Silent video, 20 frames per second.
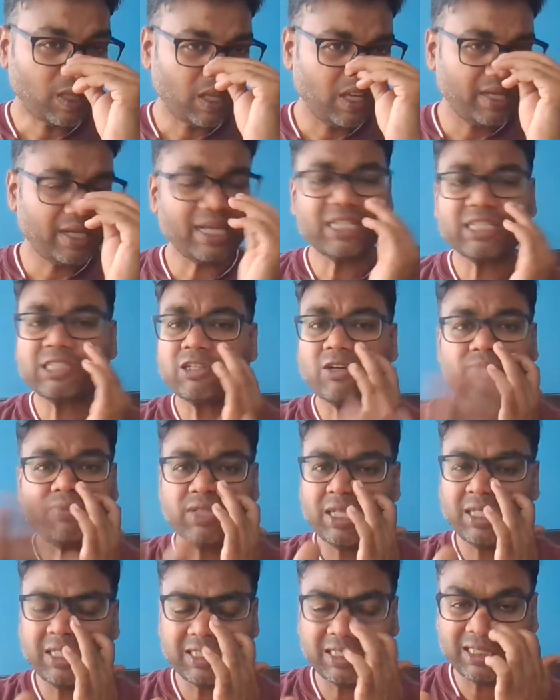rest of
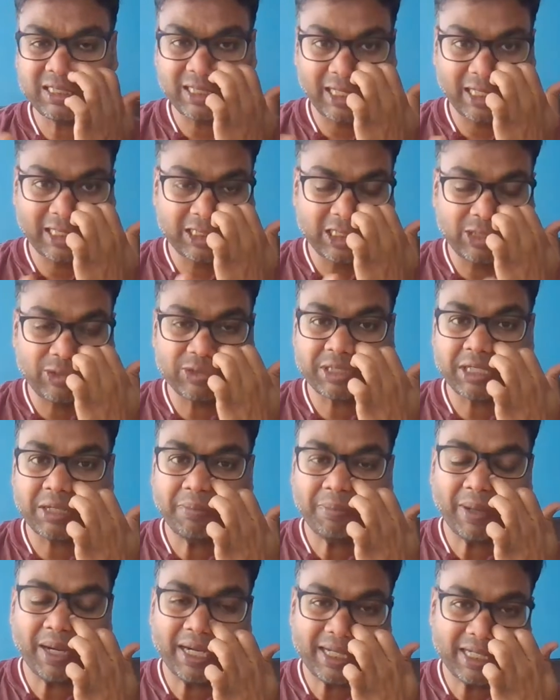things is execution
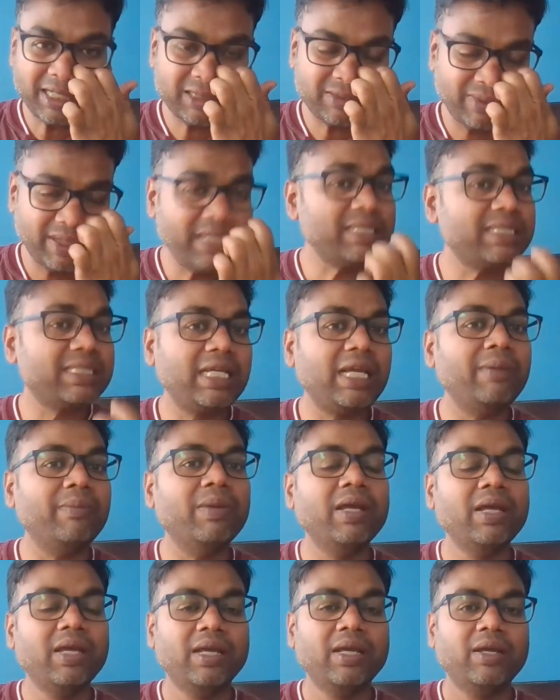part is very same.
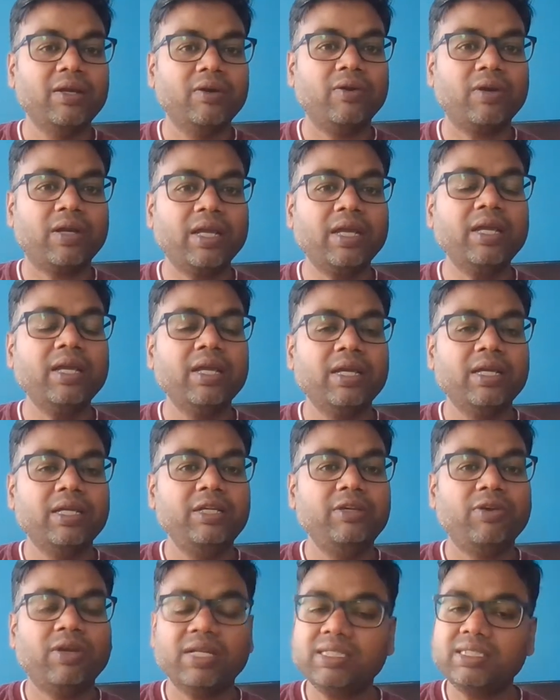Okay,
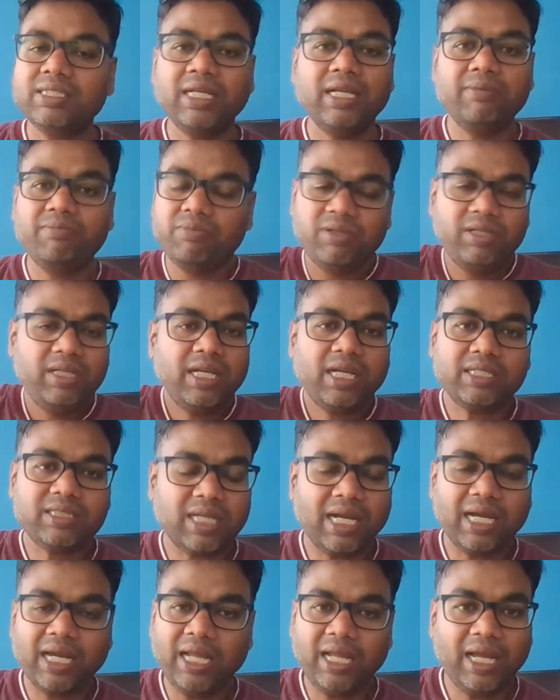you can say yes,
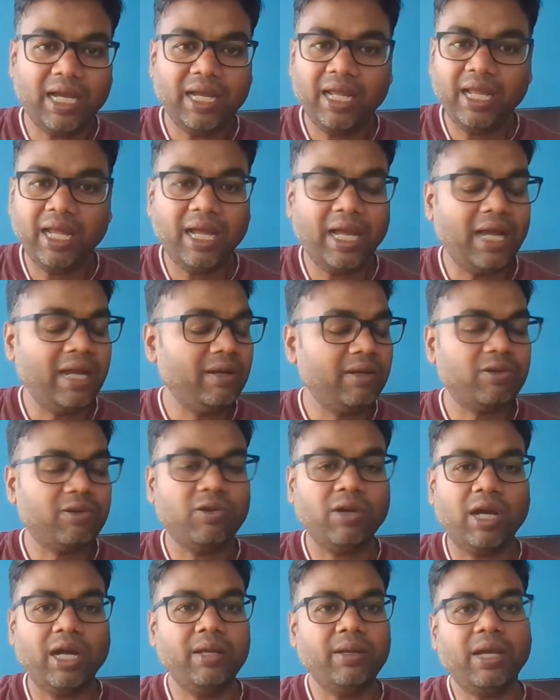I
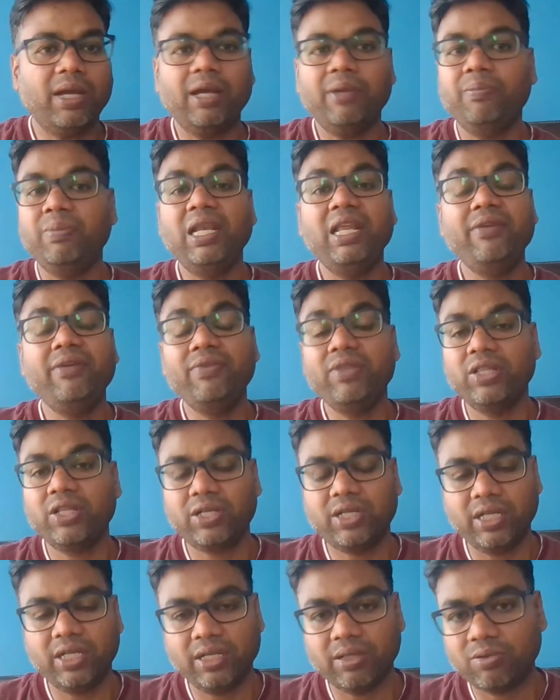believe in
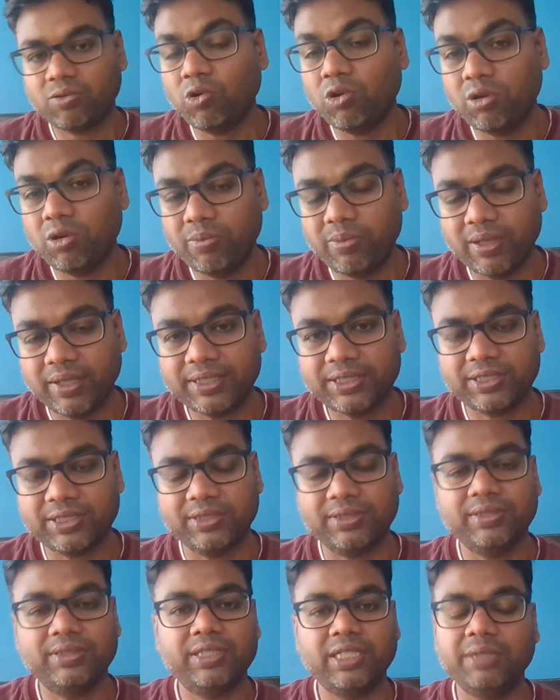the
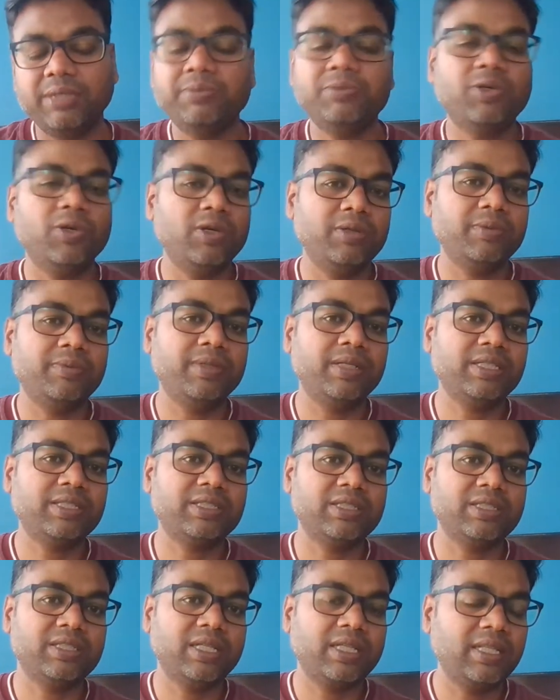collaboration, team
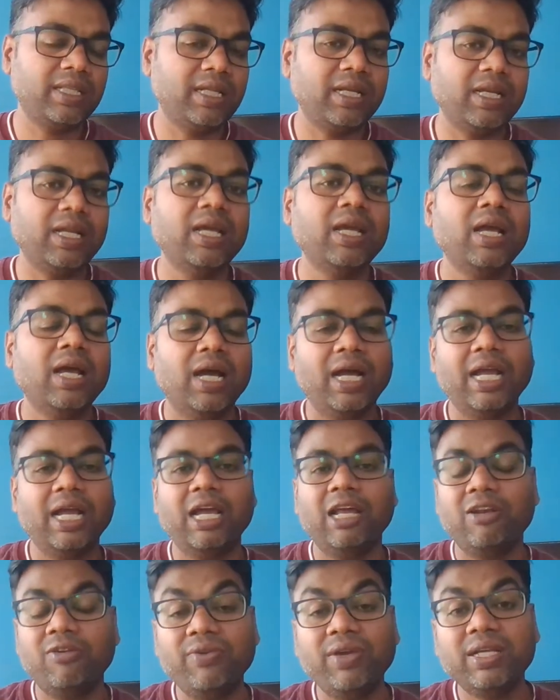collaboration, and then I
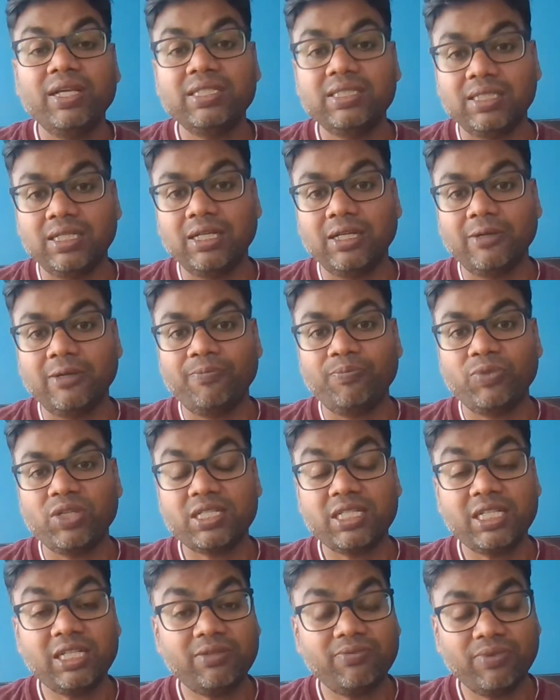always
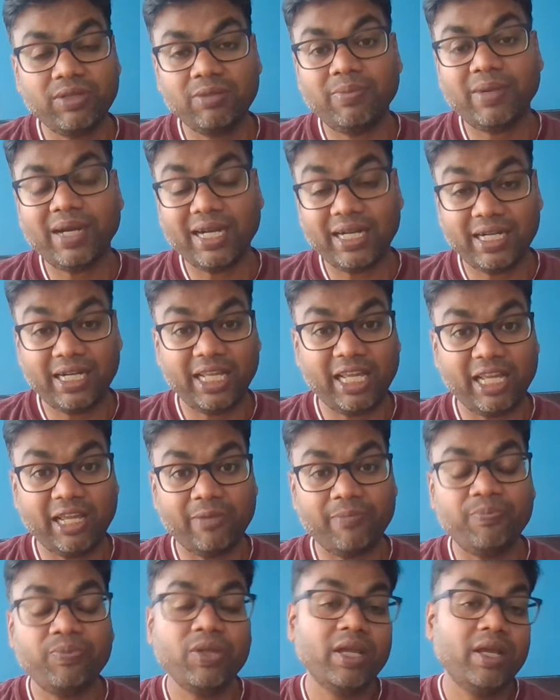sit with my
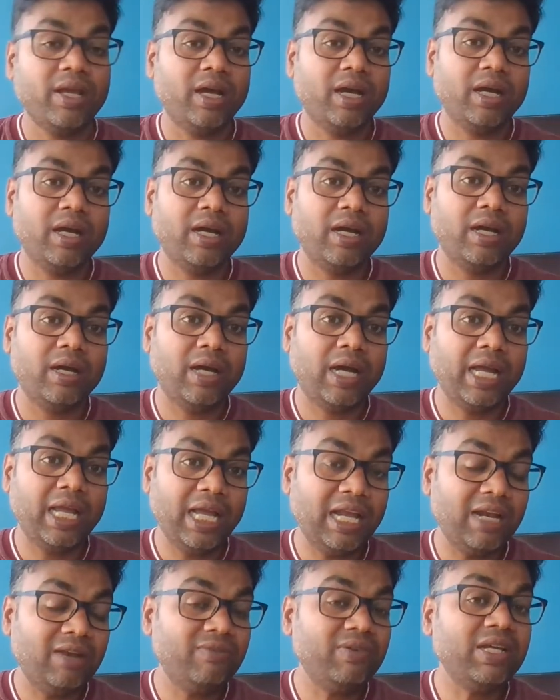team. I
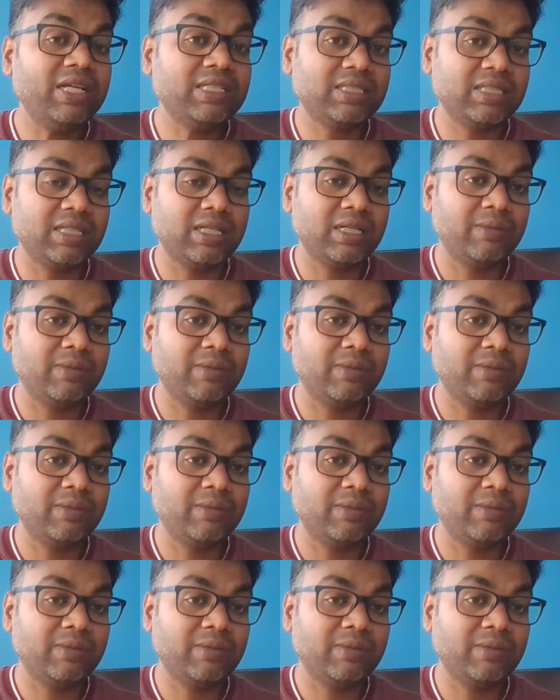always